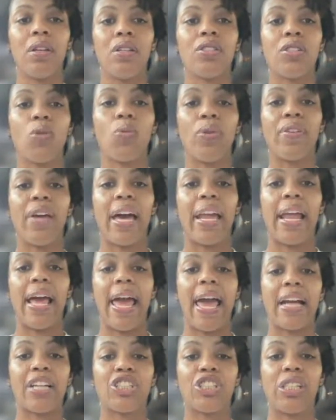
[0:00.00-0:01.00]
So we got to
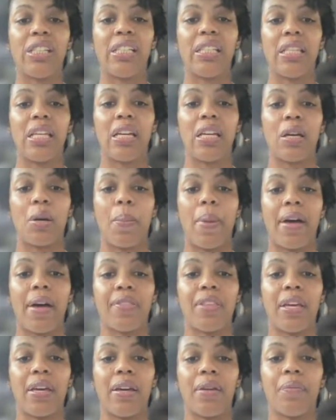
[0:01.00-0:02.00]
actually think
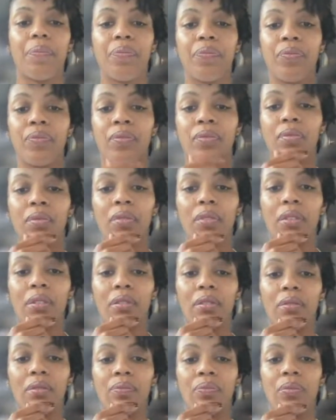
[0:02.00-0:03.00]
about that.
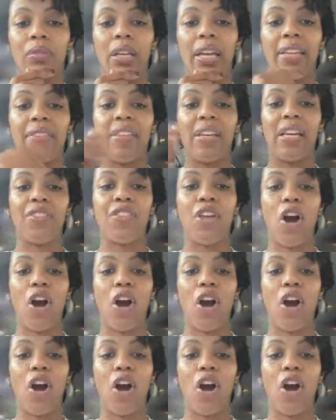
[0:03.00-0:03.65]
And then the